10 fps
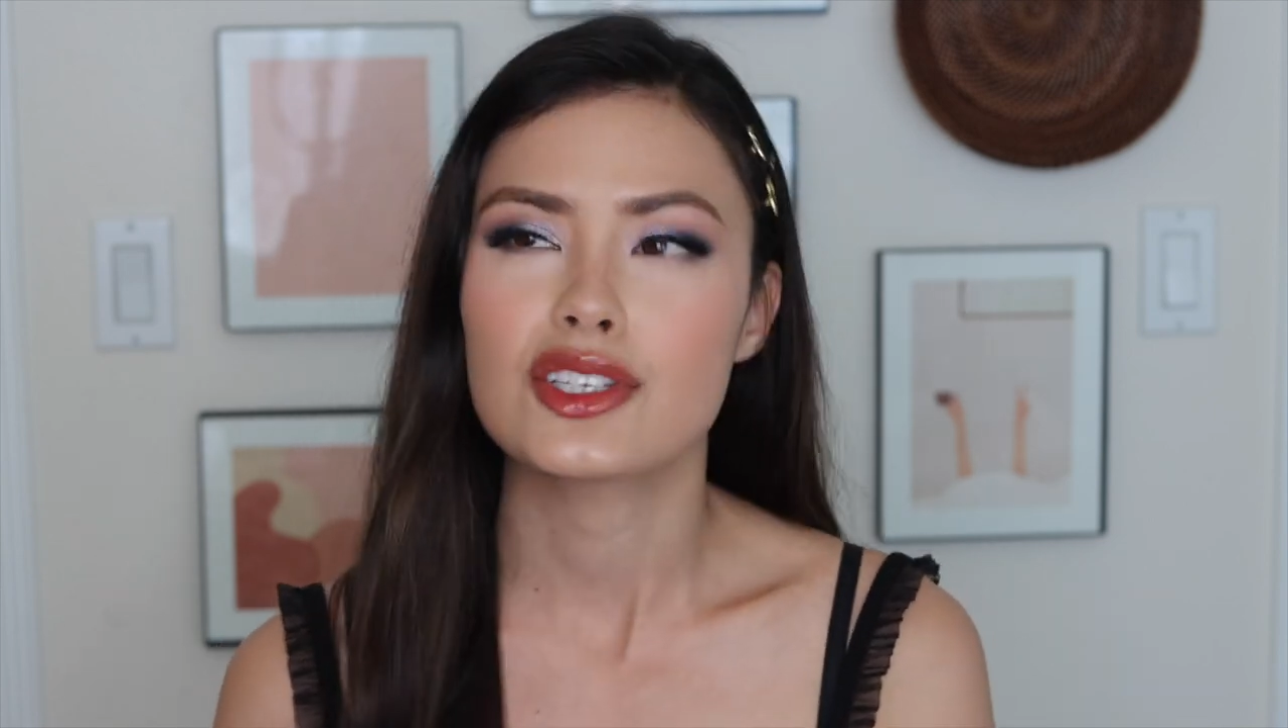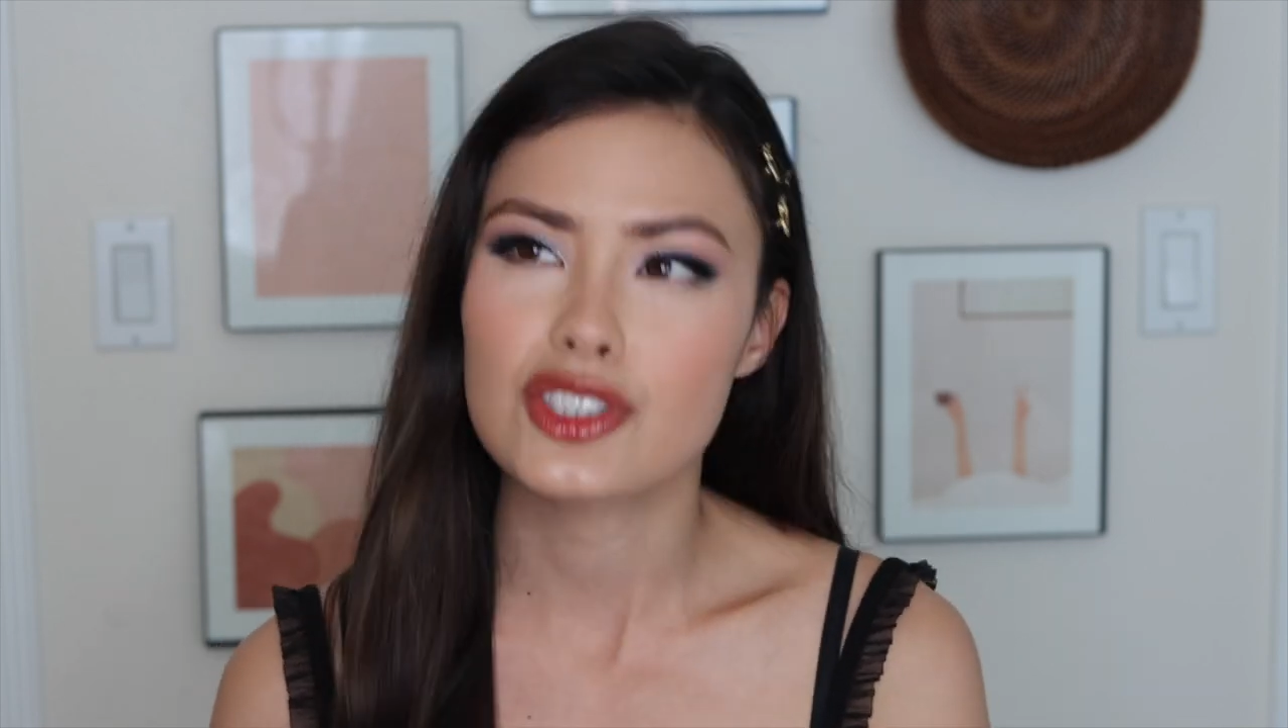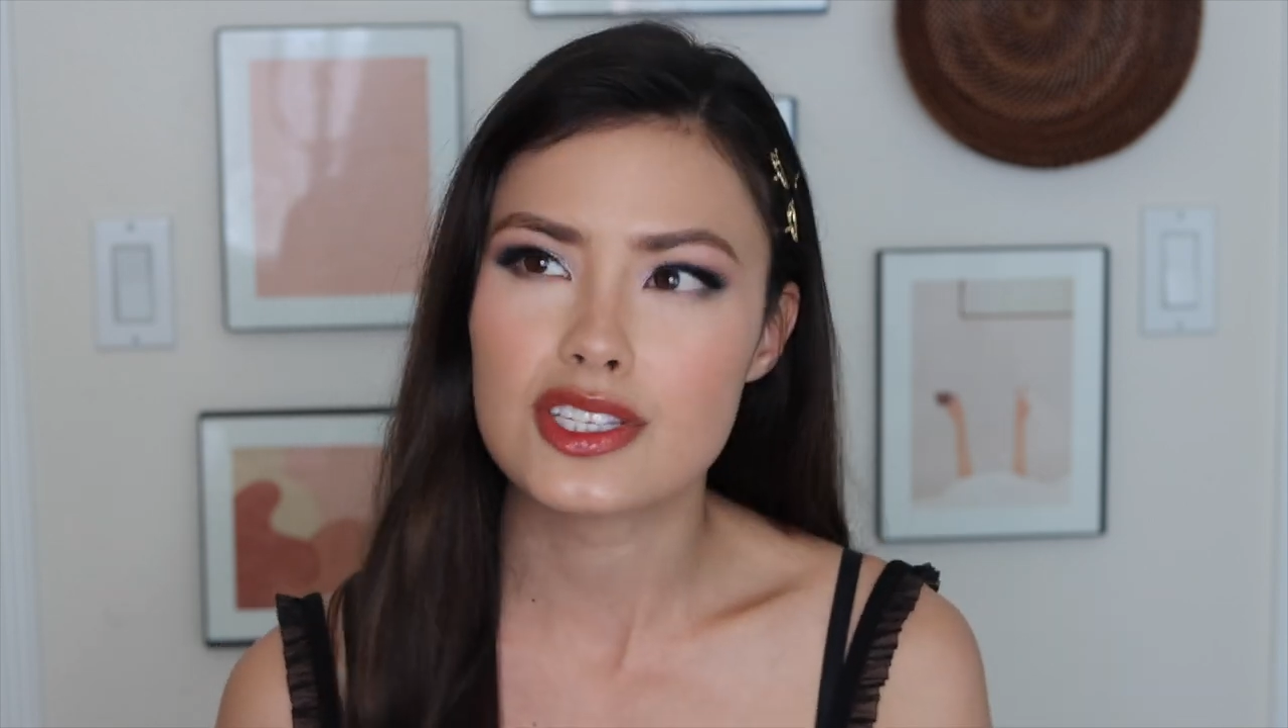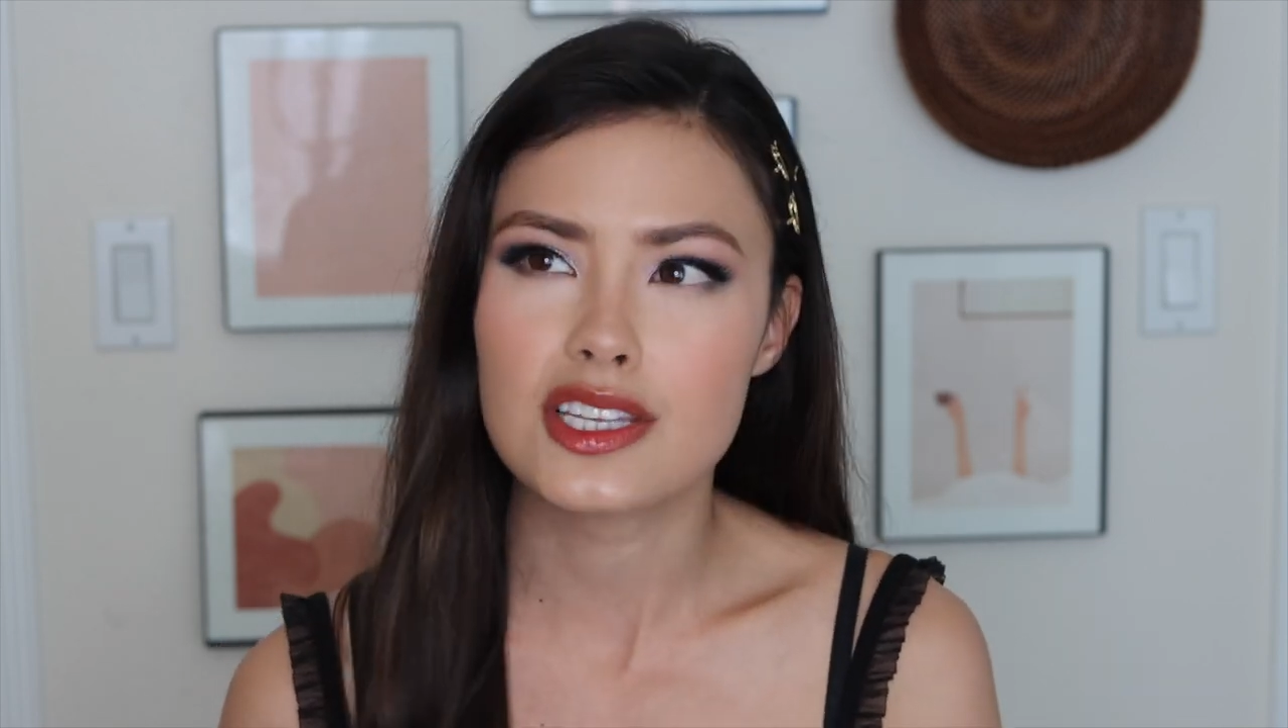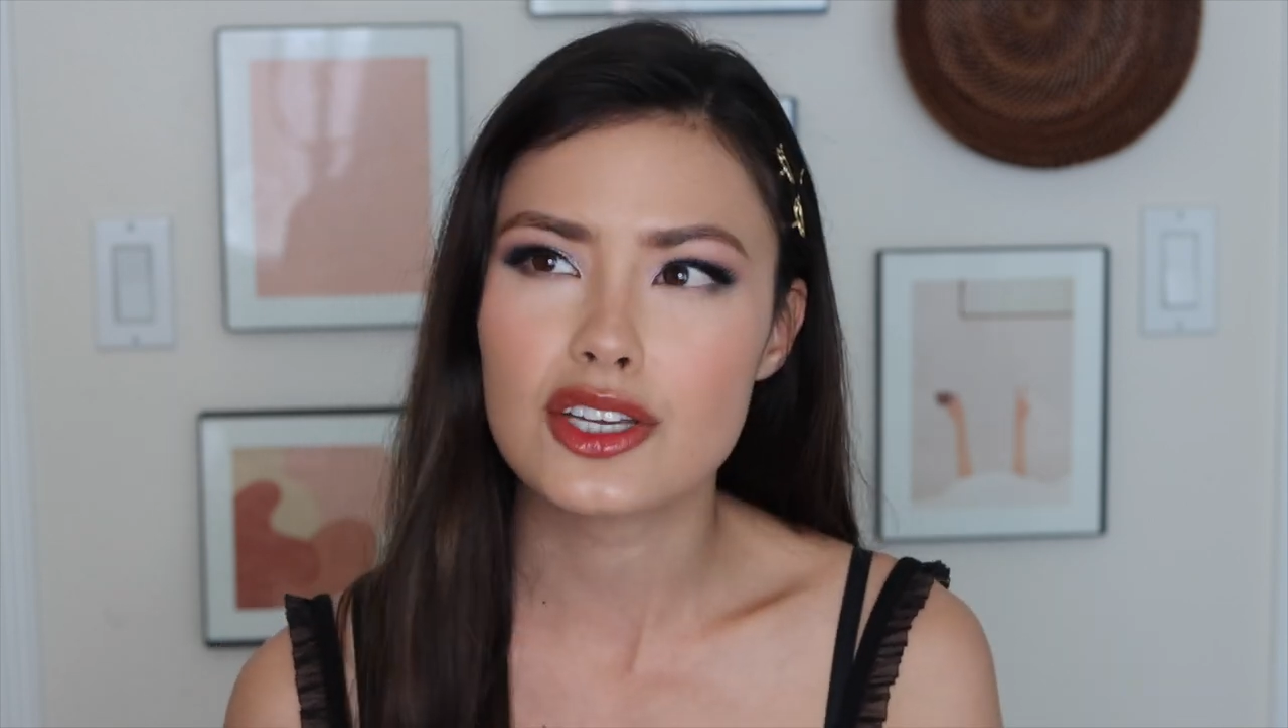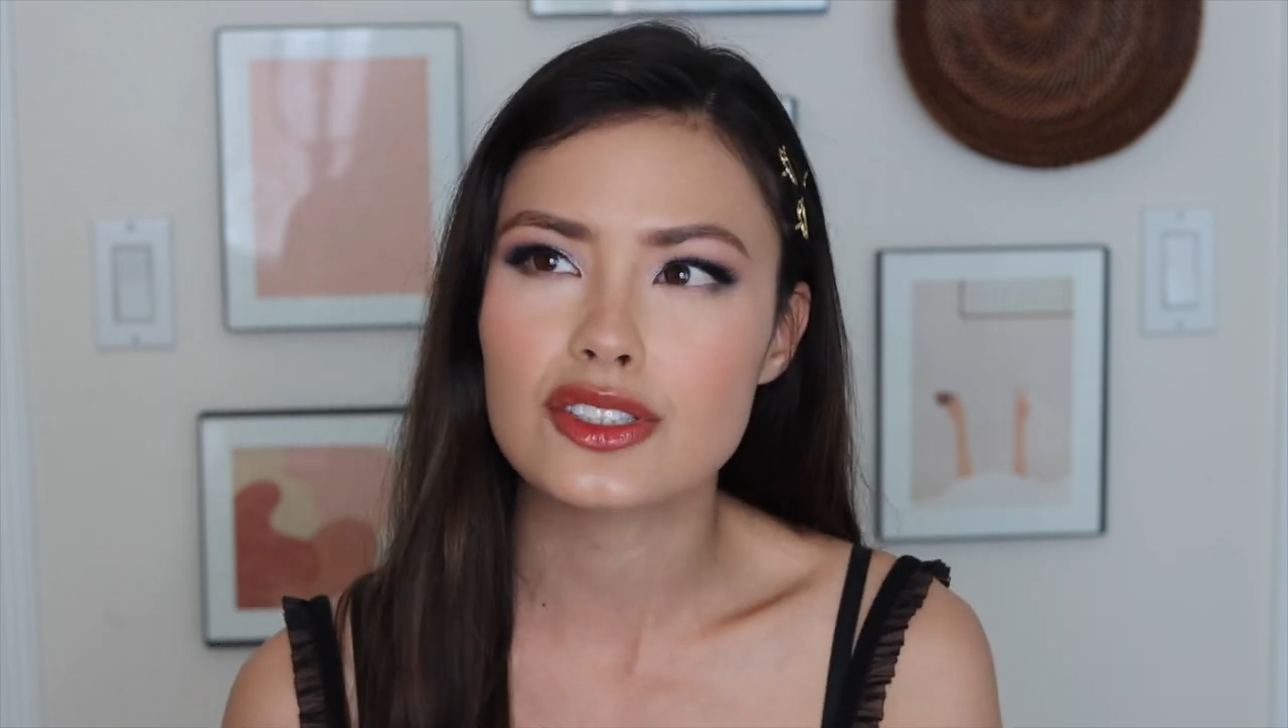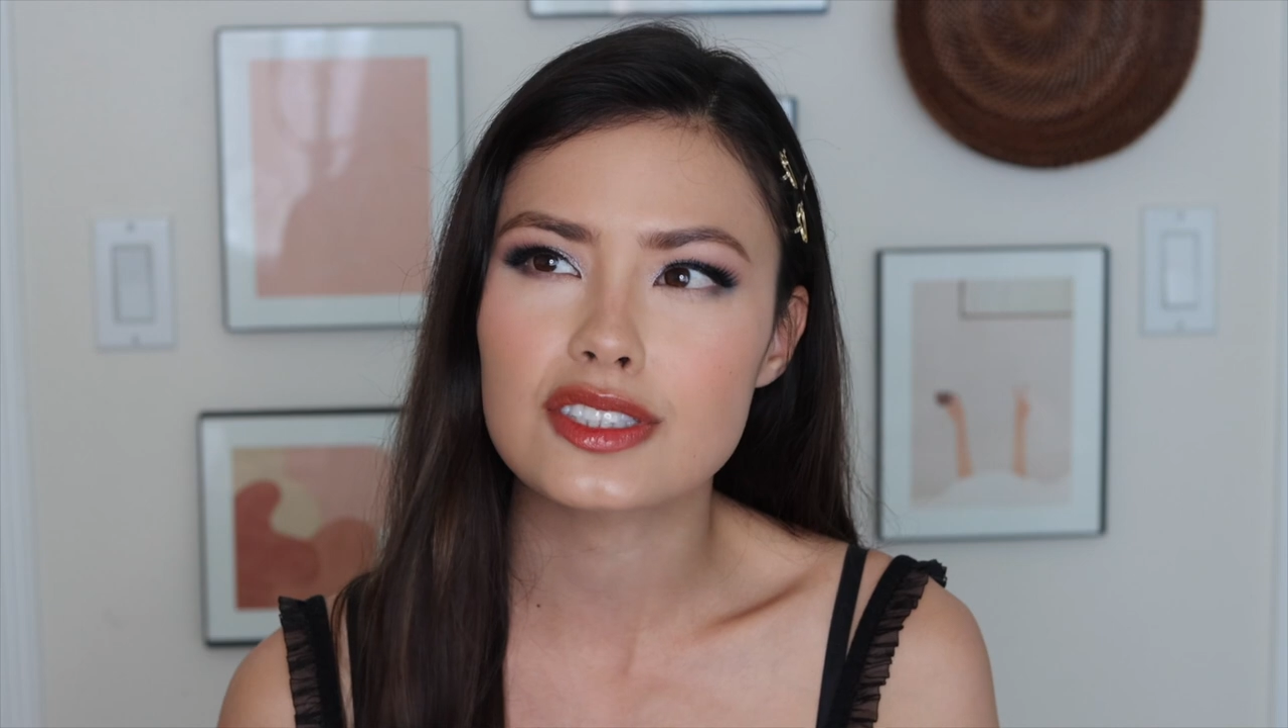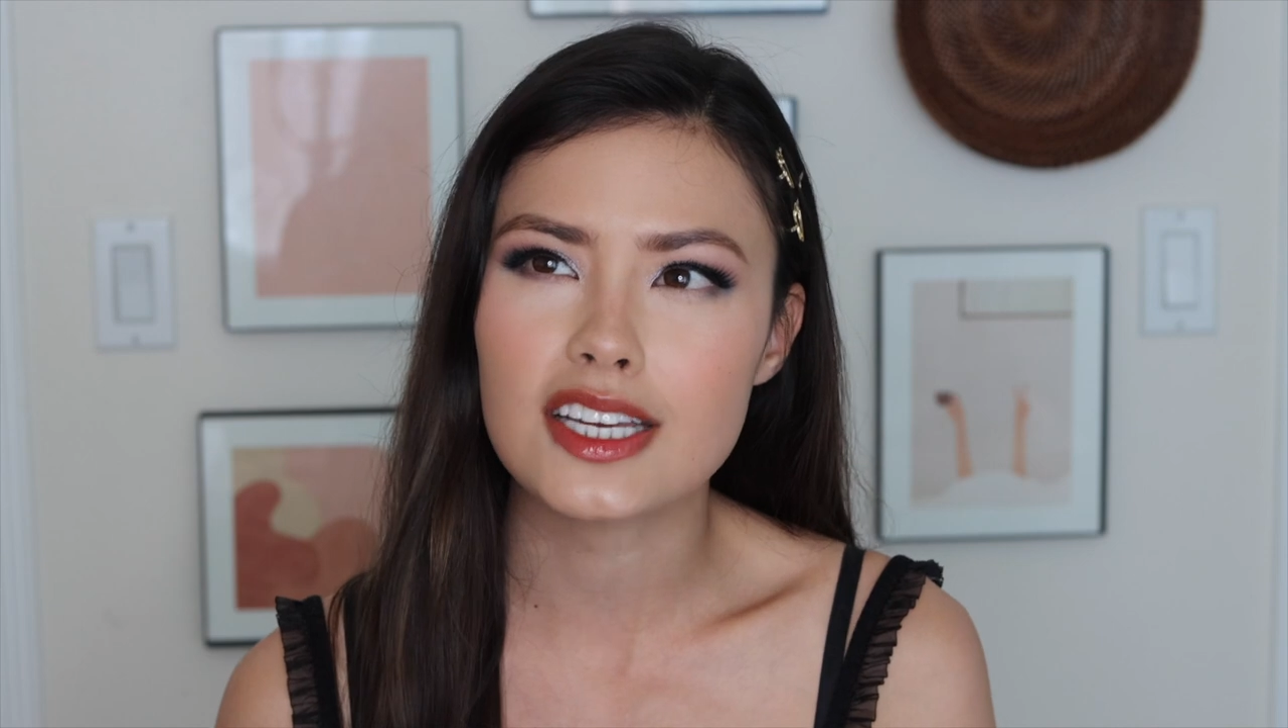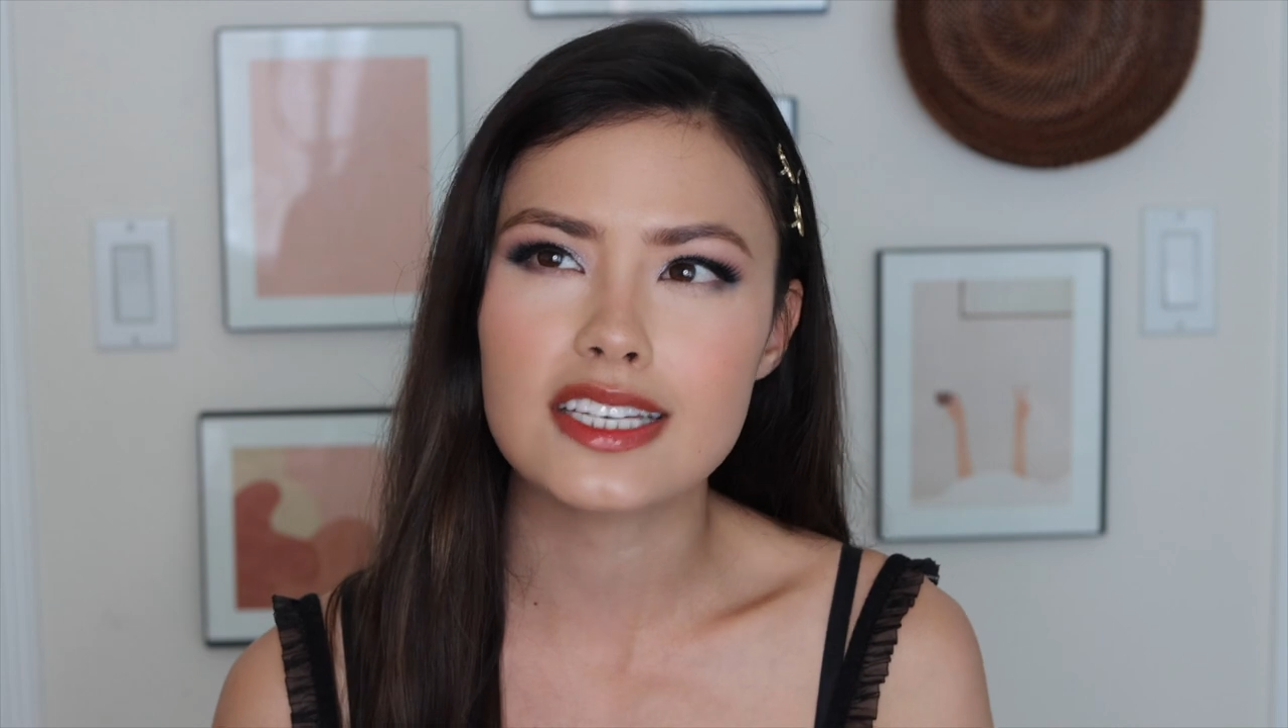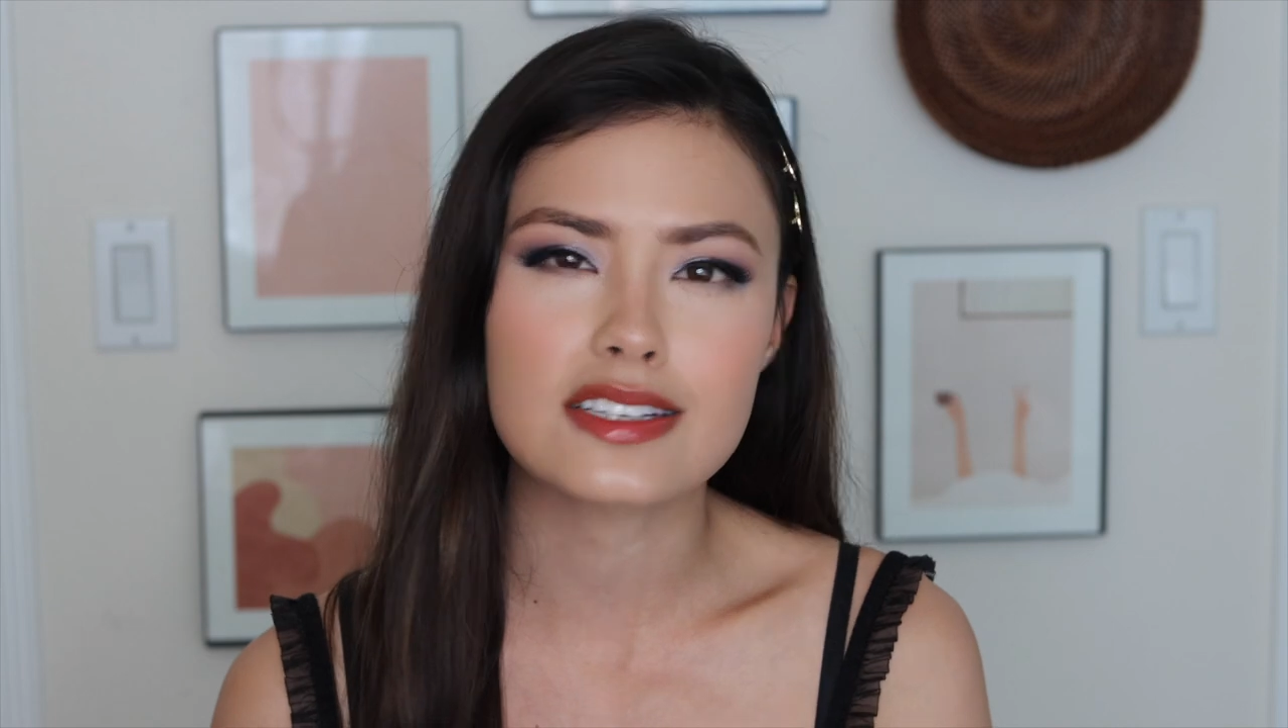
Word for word: just thing your skin